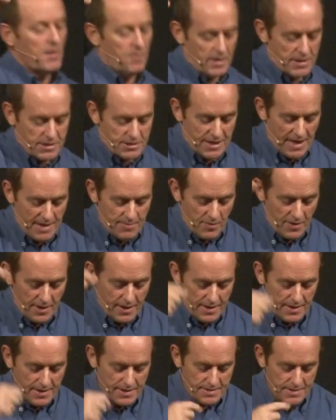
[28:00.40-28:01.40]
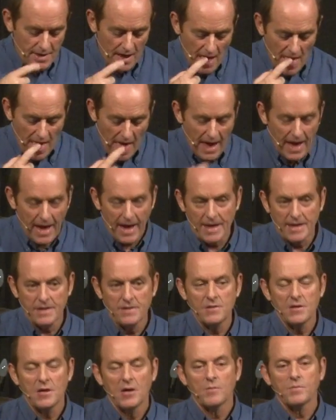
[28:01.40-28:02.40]
do I shape my kids?
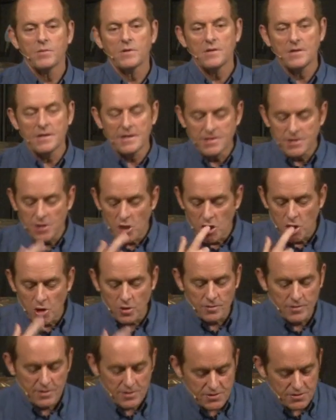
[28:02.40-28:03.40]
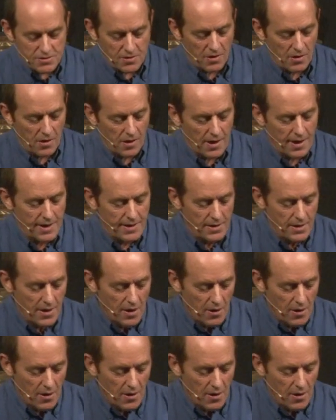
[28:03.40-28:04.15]
And please err on the side